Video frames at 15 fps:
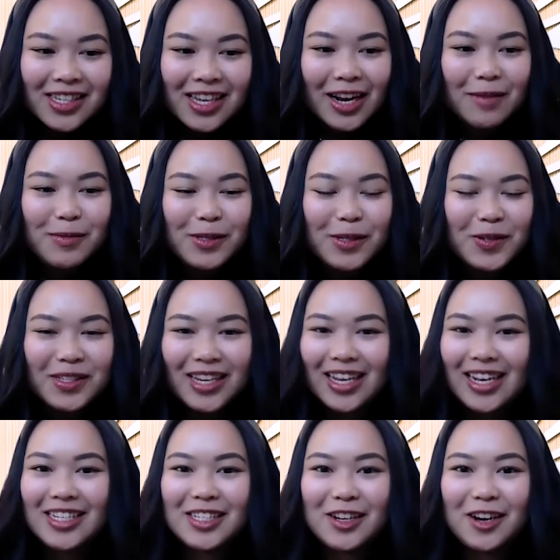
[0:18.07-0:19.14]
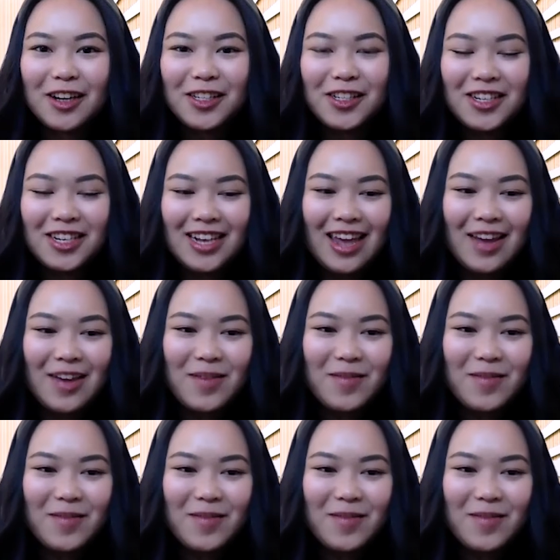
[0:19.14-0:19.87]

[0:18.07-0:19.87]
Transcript: and I'm so excited to talk to you today.